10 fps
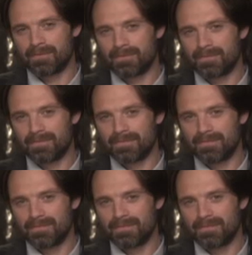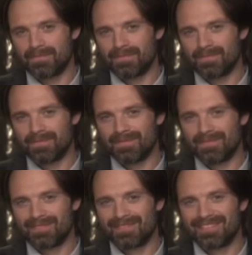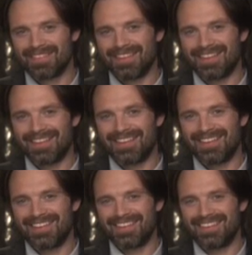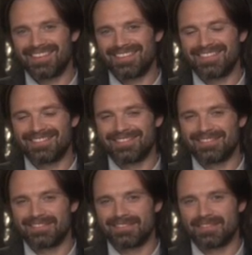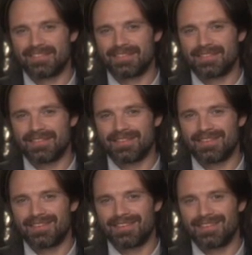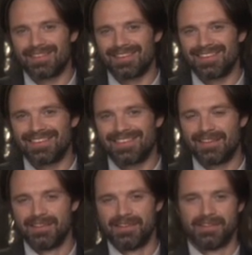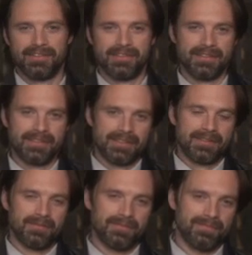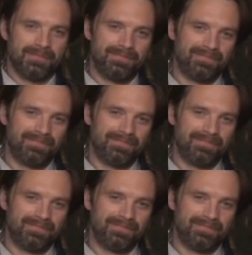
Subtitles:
[no speech]